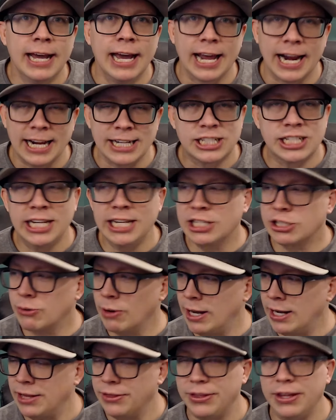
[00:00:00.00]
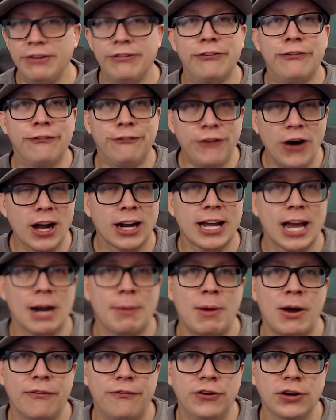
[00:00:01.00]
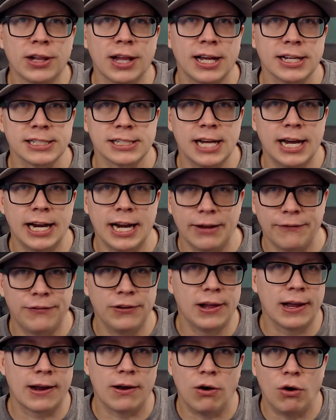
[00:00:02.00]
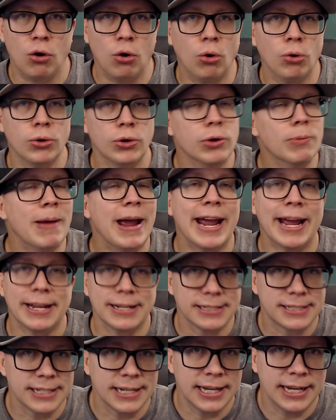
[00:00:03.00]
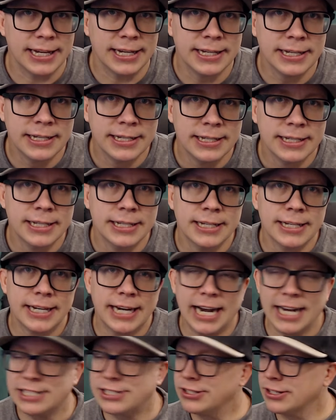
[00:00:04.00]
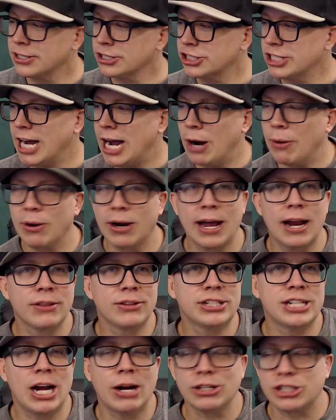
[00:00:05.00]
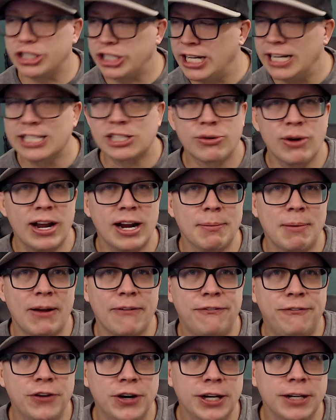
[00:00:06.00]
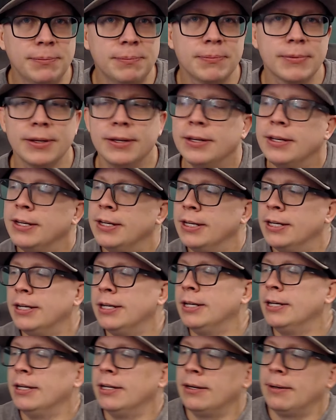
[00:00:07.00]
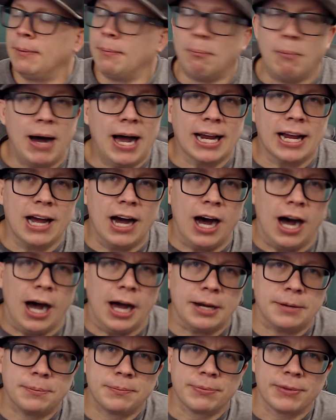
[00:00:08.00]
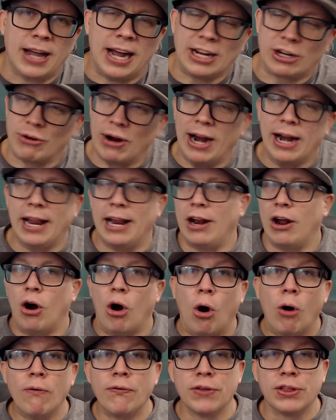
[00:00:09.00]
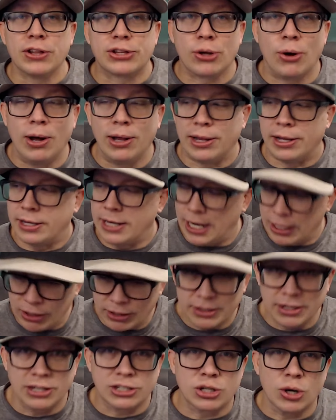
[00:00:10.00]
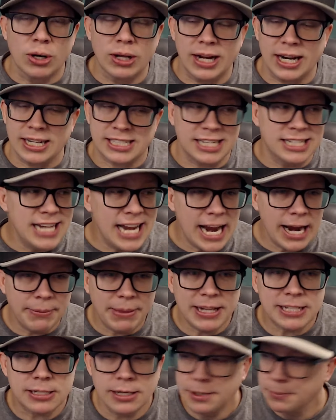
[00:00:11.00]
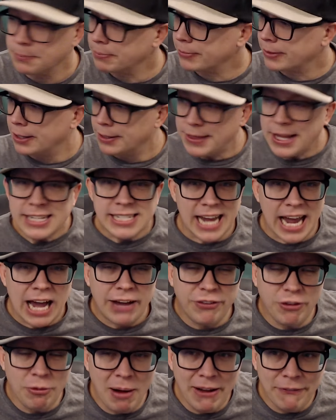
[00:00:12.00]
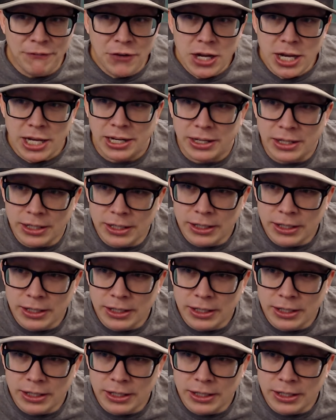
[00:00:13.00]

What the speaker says: And I cheese grated the fuck out of my foot last night, and I feel like a whole new man today. I took a shower, got out of the shower, cheese grated my foot. My God. I grated it over the toilet. I looked in the toilet. I said, damn, that's half of my foot.